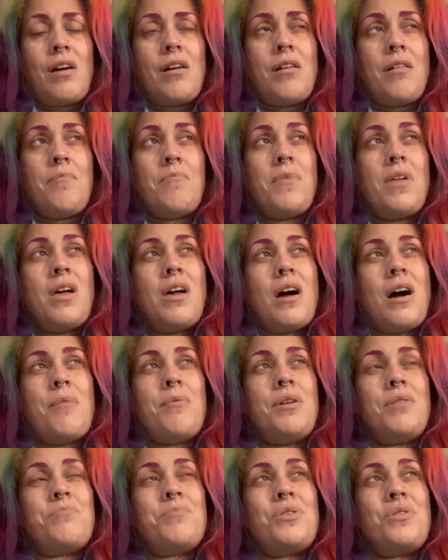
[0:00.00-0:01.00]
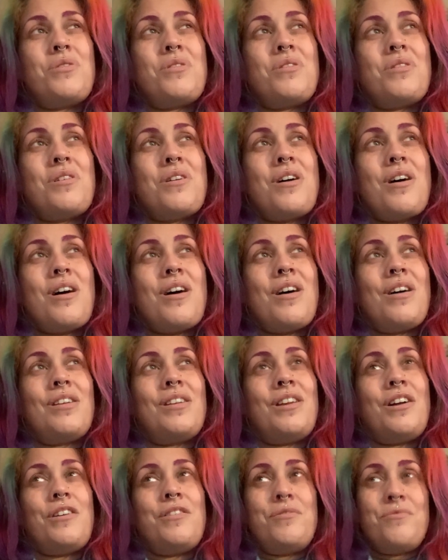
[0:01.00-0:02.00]
I mean, I'm not a
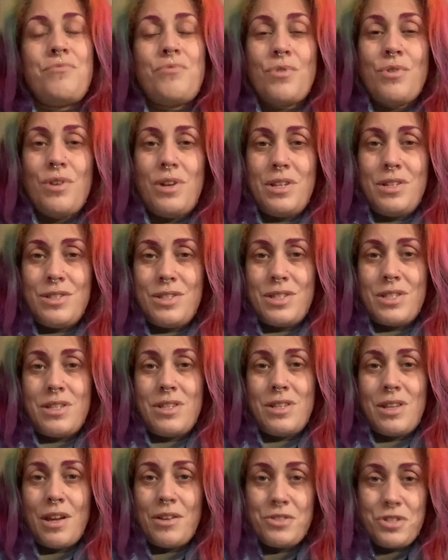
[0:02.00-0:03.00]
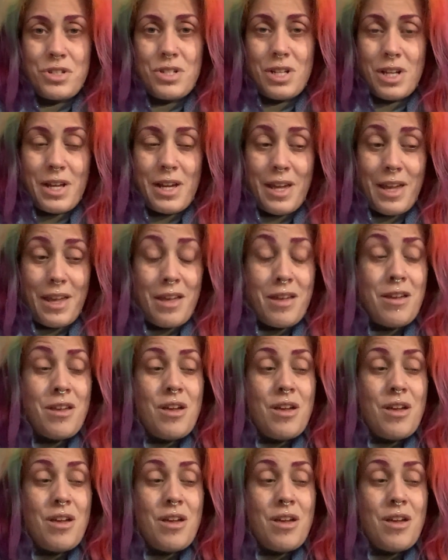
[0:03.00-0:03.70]
lone voice nationally,